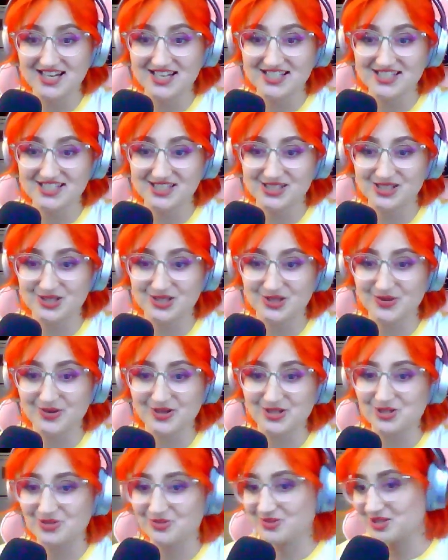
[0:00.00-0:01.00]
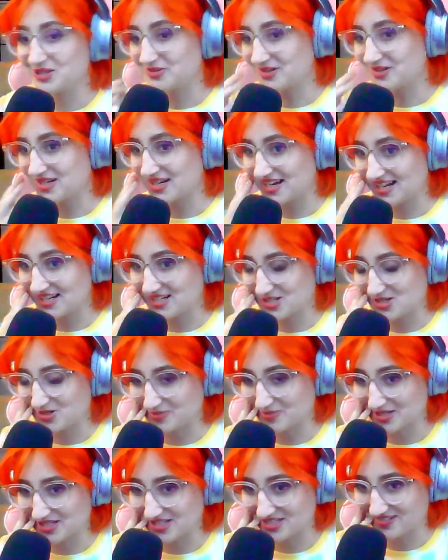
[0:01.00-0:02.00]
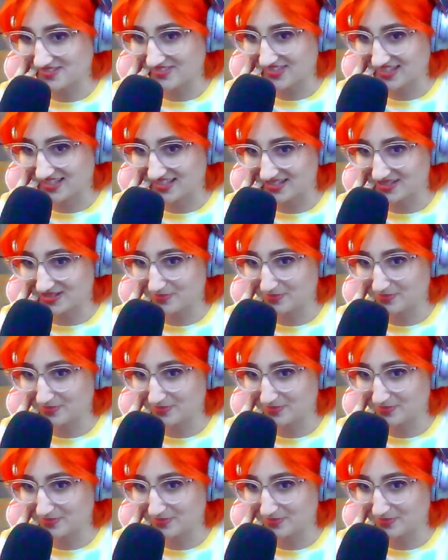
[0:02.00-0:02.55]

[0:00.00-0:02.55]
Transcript: So I don't really want to add too much of these,